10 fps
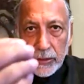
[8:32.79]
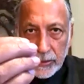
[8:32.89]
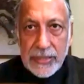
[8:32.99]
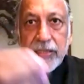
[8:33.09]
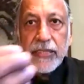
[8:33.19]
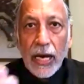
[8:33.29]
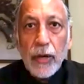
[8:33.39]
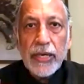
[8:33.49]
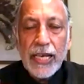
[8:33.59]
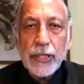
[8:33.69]
This is
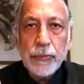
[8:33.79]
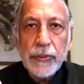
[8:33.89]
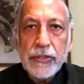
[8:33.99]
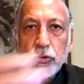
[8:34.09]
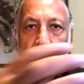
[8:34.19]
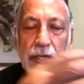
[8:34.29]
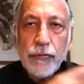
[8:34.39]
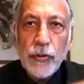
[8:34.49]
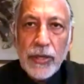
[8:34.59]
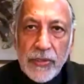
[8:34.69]
our aspiration. So
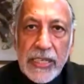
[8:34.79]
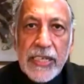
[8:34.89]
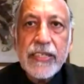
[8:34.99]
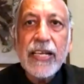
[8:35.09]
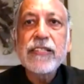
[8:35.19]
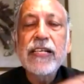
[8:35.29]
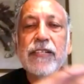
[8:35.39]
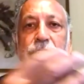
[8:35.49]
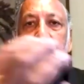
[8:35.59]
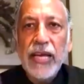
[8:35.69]
therefore, everything
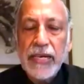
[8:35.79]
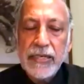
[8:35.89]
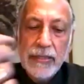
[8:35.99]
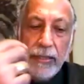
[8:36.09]
translates from that.